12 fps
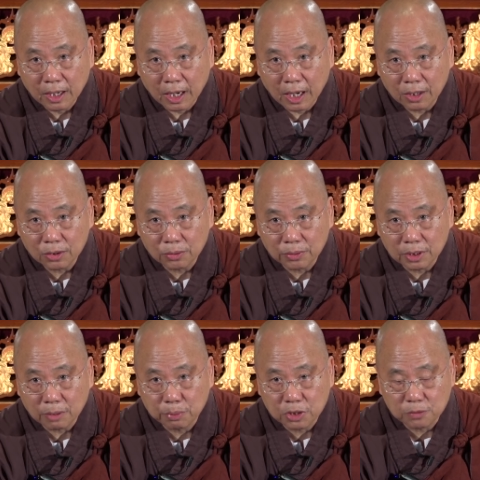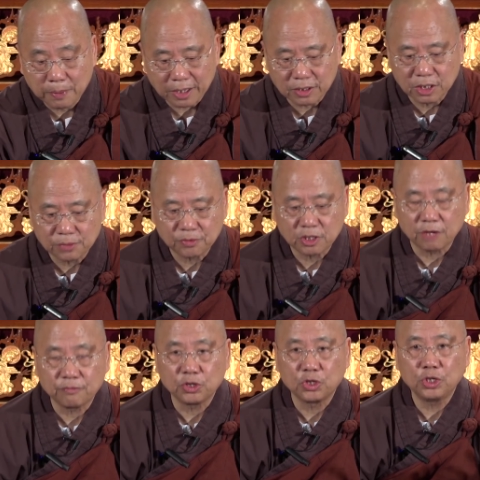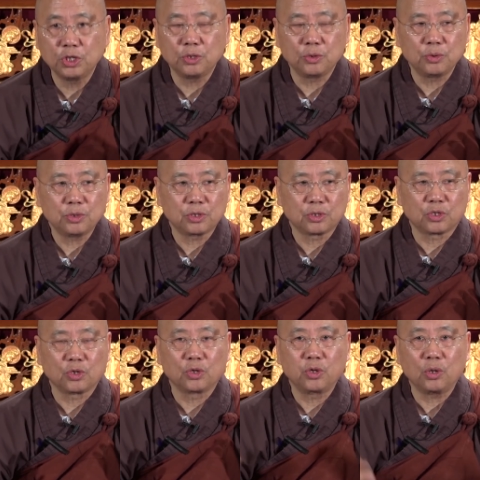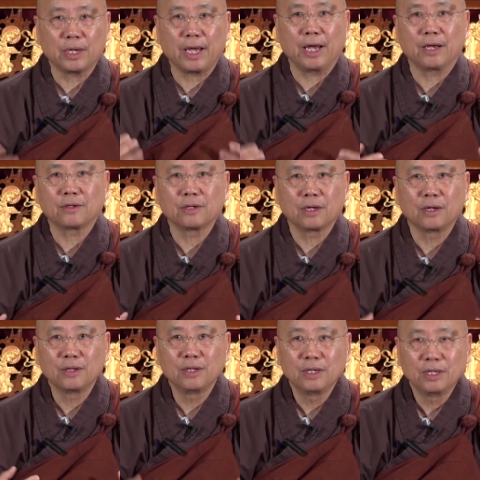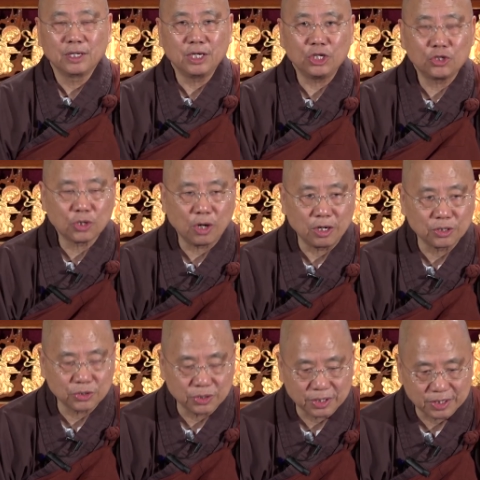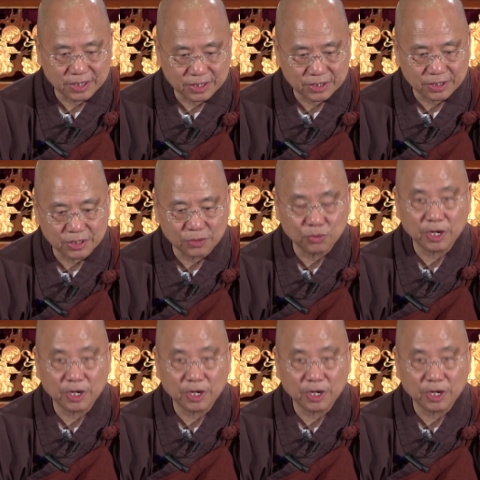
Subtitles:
the perspectives that we use to look at each consciousnesses.